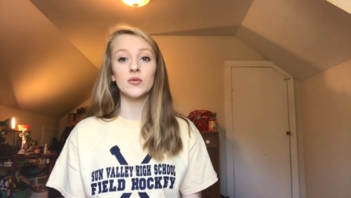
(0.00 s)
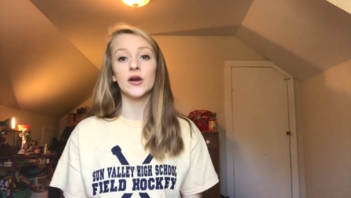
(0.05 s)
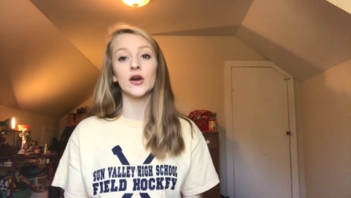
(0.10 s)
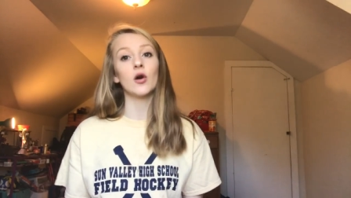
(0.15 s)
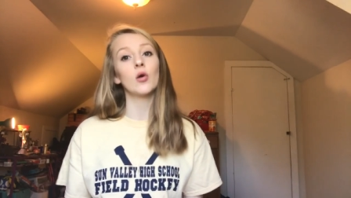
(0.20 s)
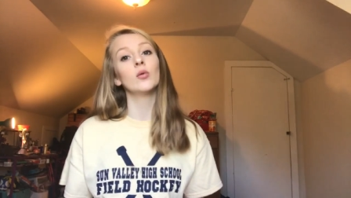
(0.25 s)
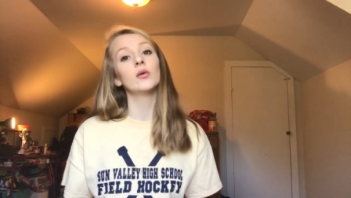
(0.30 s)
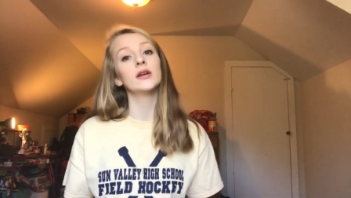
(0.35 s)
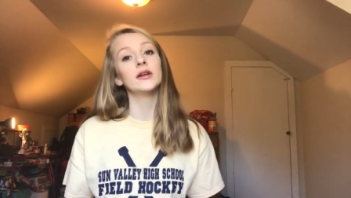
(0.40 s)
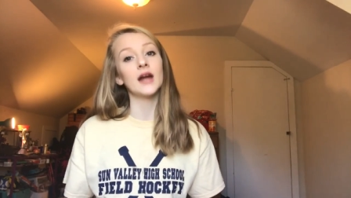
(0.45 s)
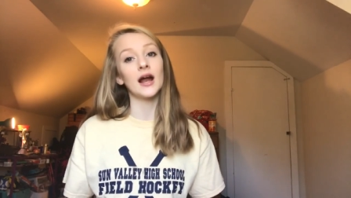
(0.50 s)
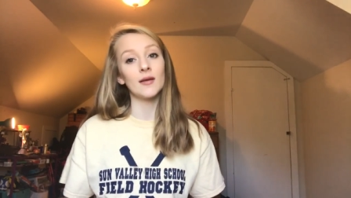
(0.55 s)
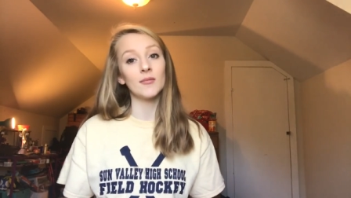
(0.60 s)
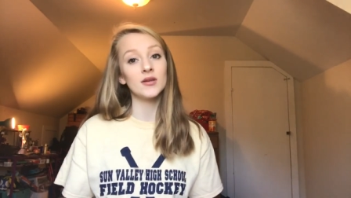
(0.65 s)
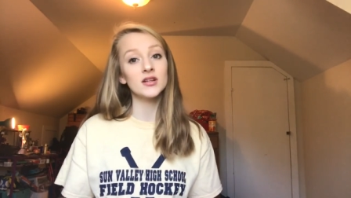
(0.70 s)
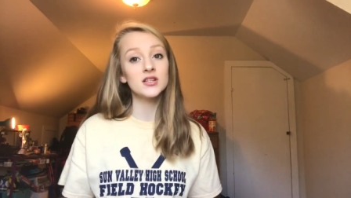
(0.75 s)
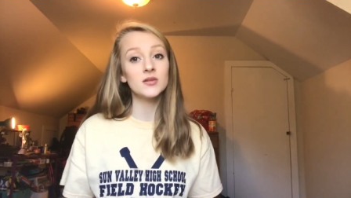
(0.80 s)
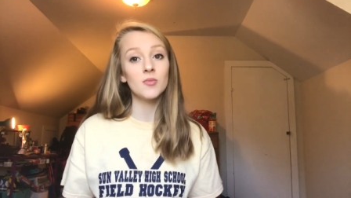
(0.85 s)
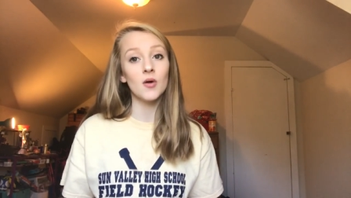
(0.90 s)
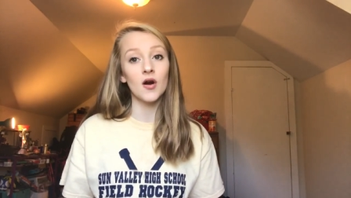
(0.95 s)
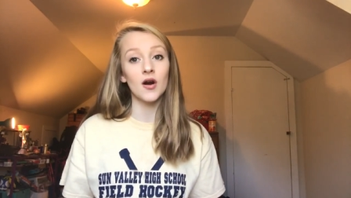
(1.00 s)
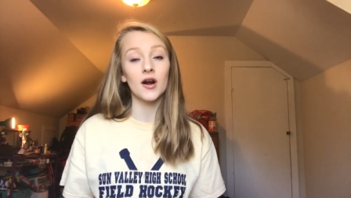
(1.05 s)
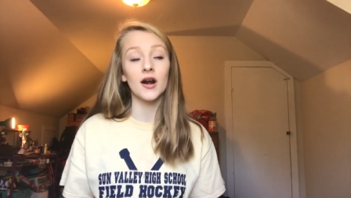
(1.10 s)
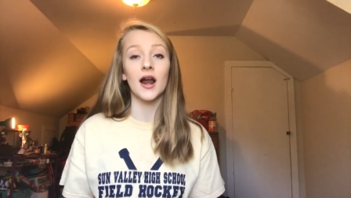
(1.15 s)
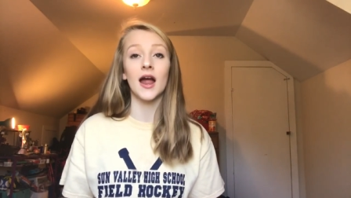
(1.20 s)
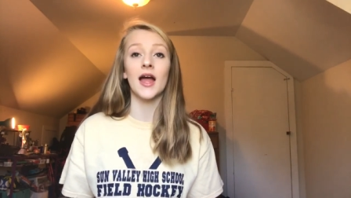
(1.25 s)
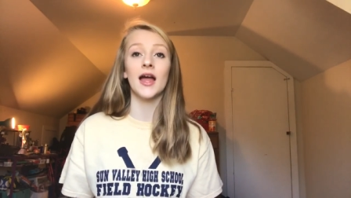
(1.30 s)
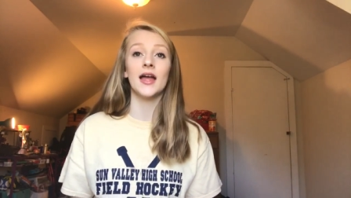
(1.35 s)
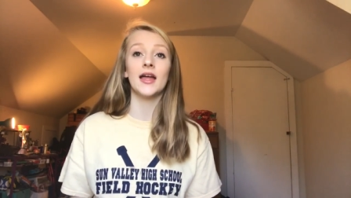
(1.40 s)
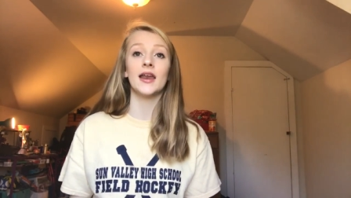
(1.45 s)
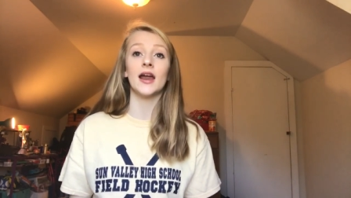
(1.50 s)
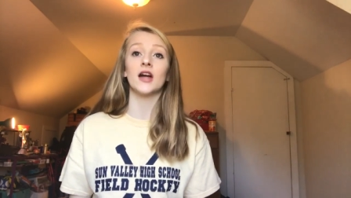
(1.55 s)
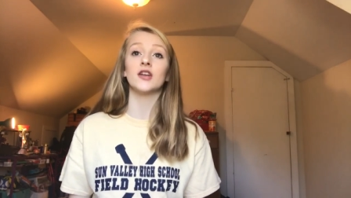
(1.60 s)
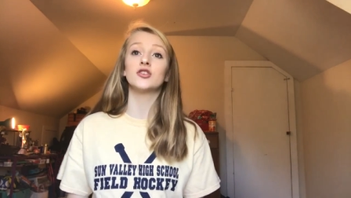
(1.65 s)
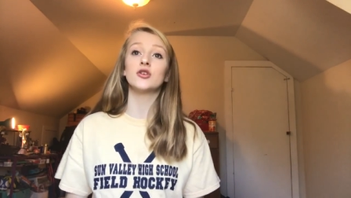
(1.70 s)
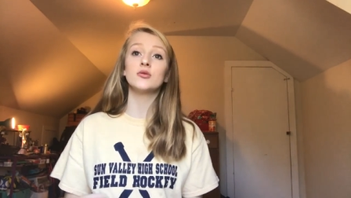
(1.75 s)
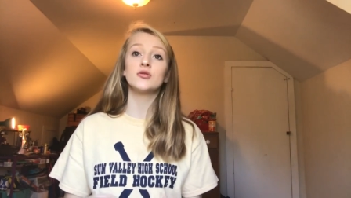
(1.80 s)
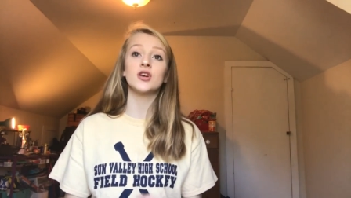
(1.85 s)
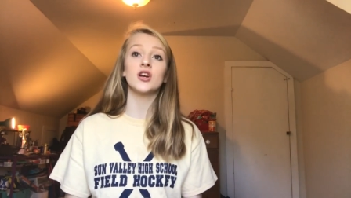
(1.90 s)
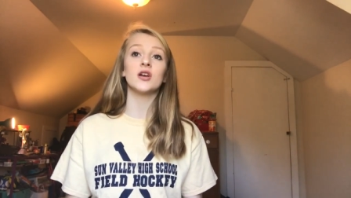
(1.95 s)
We are only nine months apart, and I
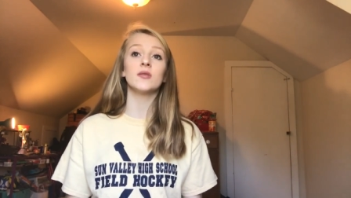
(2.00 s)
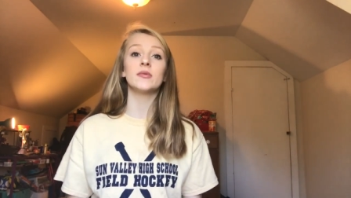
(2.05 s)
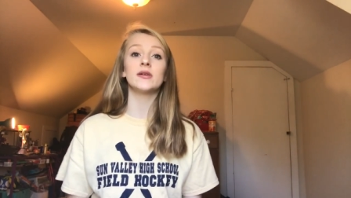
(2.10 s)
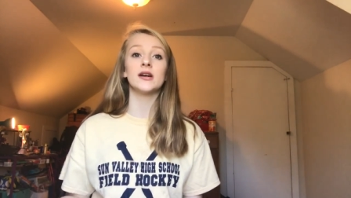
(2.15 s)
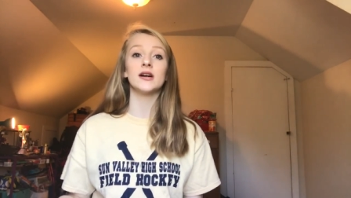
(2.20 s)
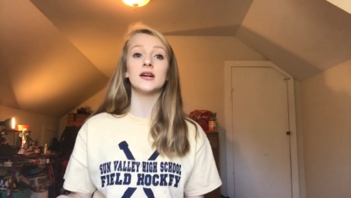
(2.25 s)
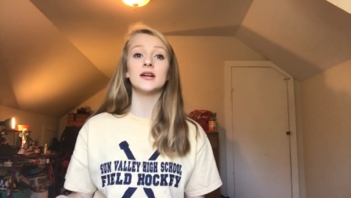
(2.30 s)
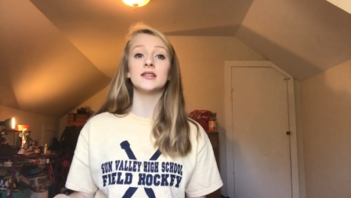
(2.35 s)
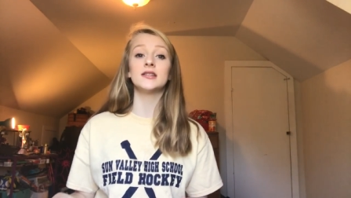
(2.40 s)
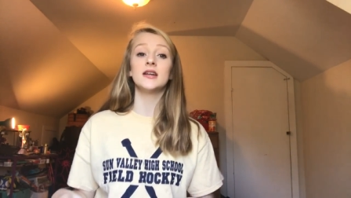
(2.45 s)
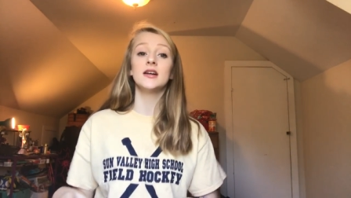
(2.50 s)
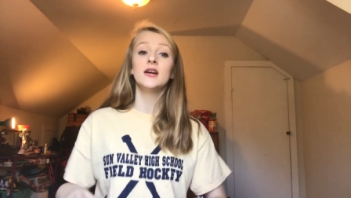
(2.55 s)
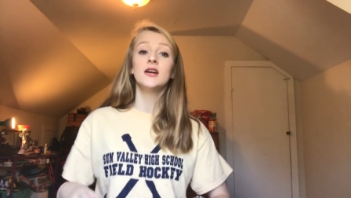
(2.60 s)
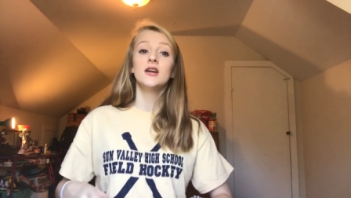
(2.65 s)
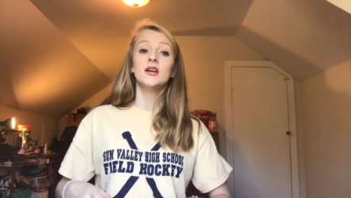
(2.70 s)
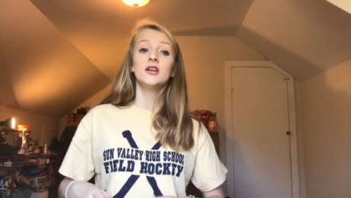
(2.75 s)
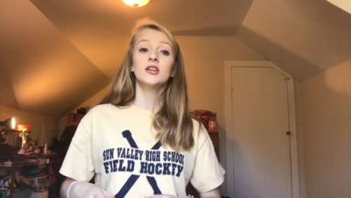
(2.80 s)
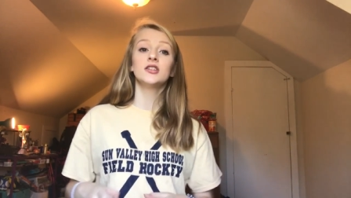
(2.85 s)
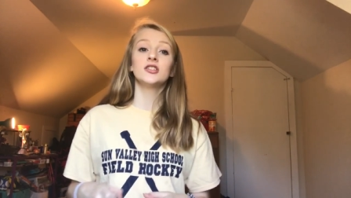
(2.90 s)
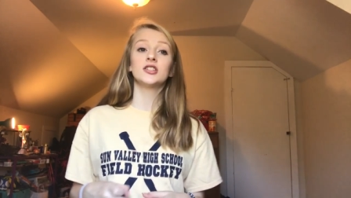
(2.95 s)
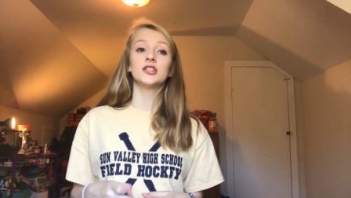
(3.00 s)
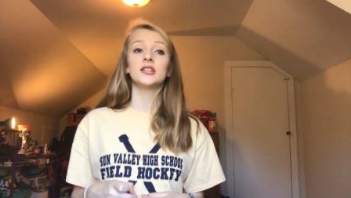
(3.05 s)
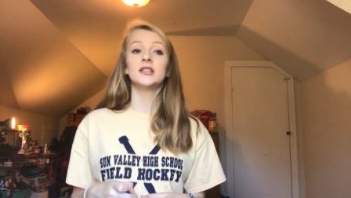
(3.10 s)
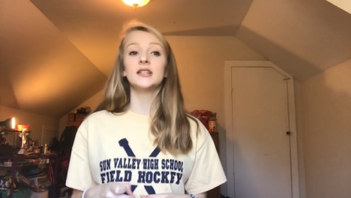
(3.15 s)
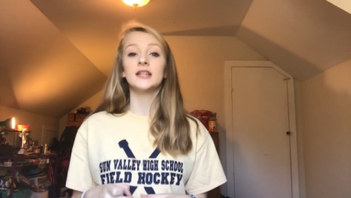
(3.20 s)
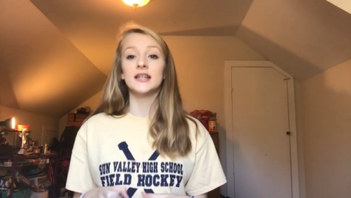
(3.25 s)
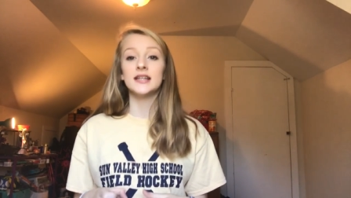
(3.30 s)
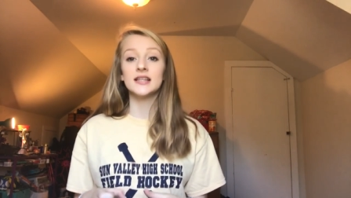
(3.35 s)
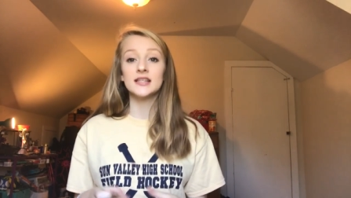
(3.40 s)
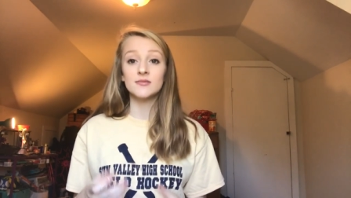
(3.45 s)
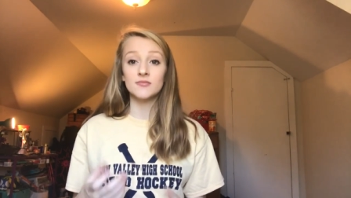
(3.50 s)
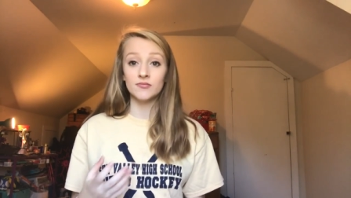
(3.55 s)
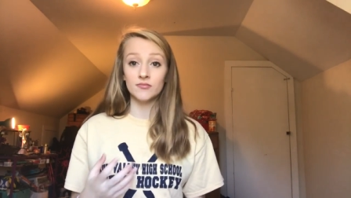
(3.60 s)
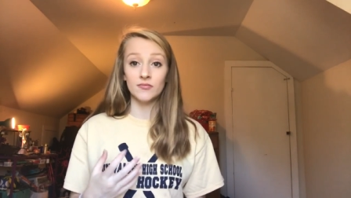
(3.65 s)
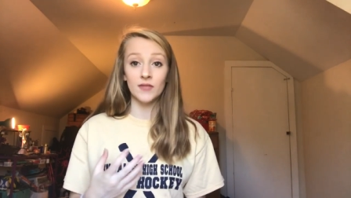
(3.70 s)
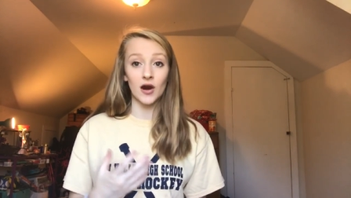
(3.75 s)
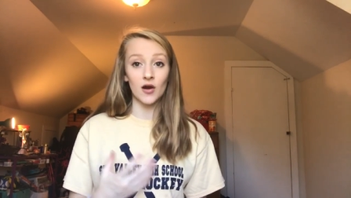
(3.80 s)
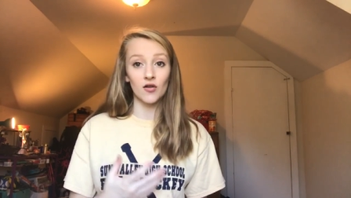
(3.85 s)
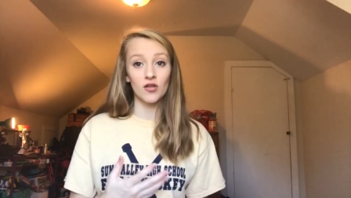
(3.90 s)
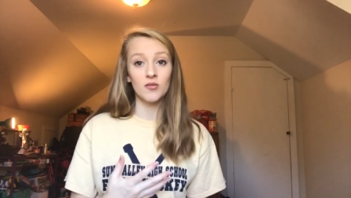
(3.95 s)
chose her because she is
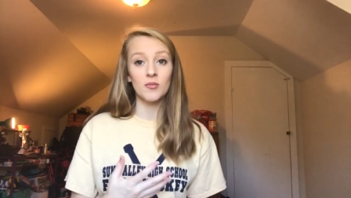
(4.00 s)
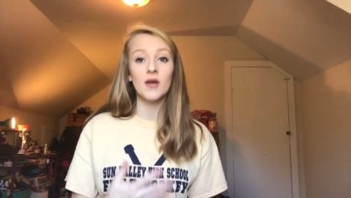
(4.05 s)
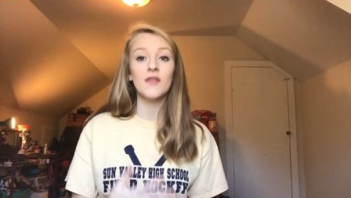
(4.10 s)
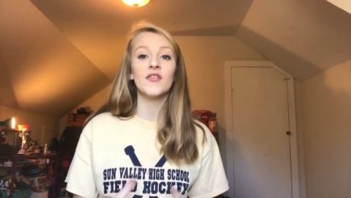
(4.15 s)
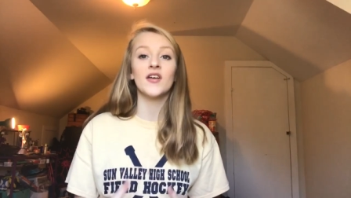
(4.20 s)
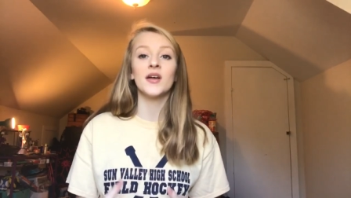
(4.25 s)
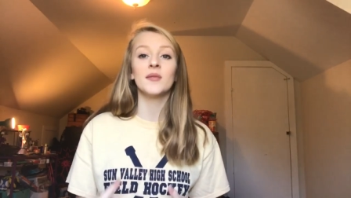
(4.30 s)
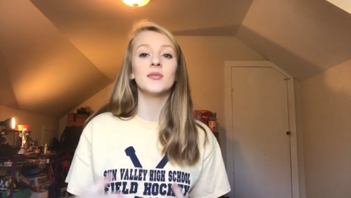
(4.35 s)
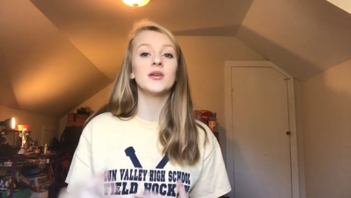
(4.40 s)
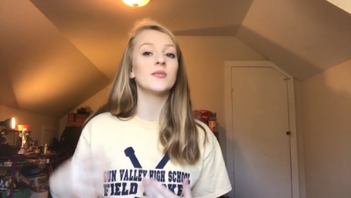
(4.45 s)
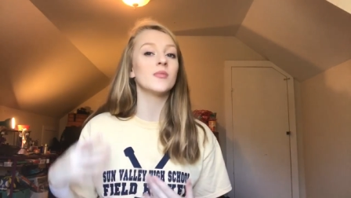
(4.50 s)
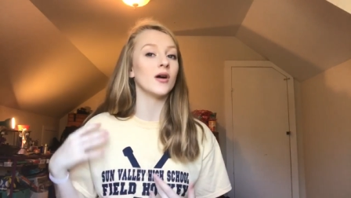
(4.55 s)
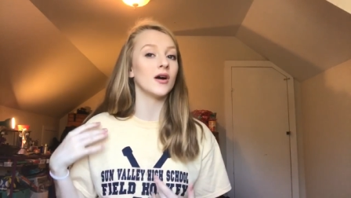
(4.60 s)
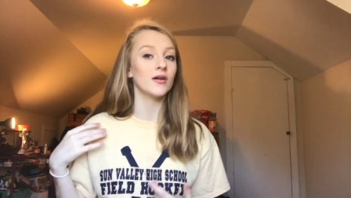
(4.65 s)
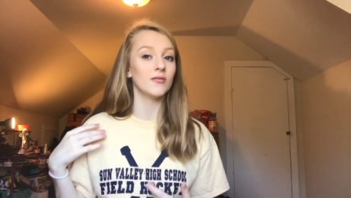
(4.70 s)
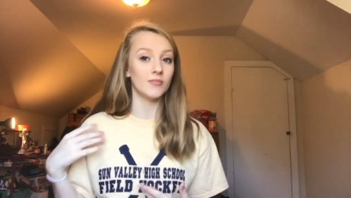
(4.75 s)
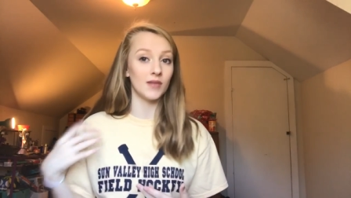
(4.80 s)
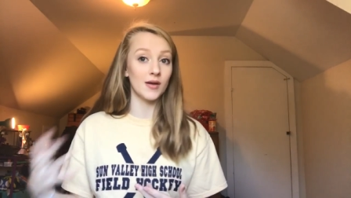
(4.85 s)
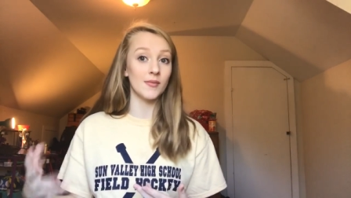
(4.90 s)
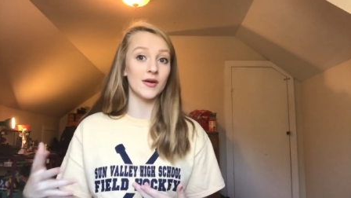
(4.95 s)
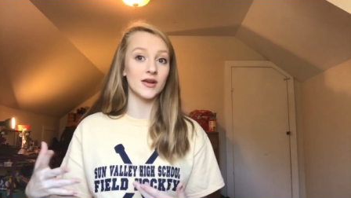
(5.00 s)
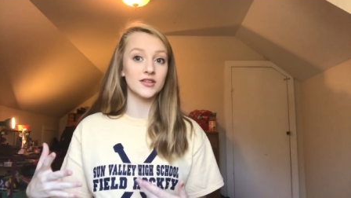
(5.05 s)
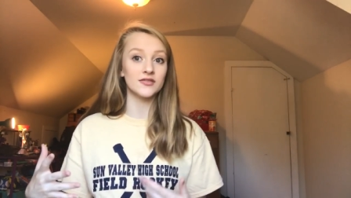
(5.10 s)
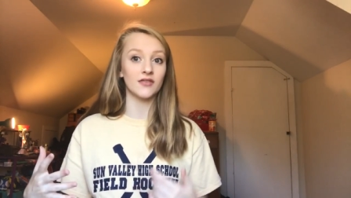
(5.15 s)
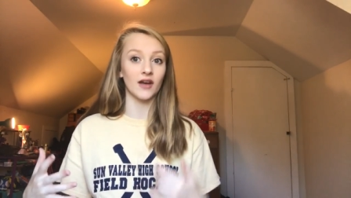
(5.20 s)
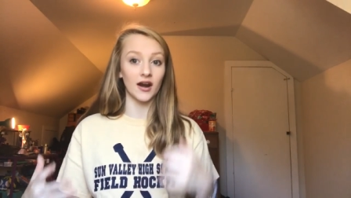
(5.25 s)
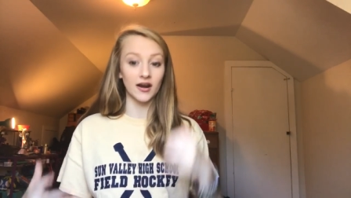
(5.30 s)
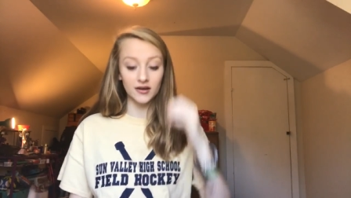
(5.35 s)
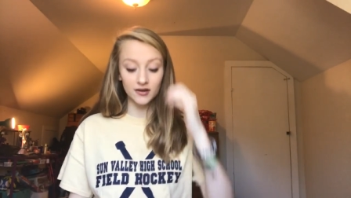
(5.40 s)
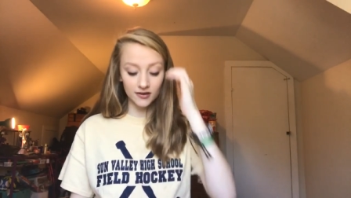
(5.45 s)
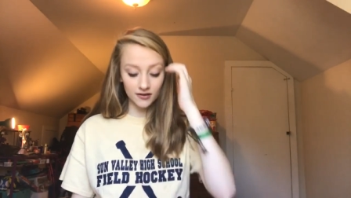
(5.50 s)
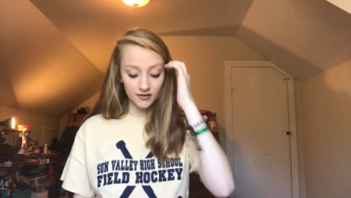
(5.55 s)
not only my family, but my best friend.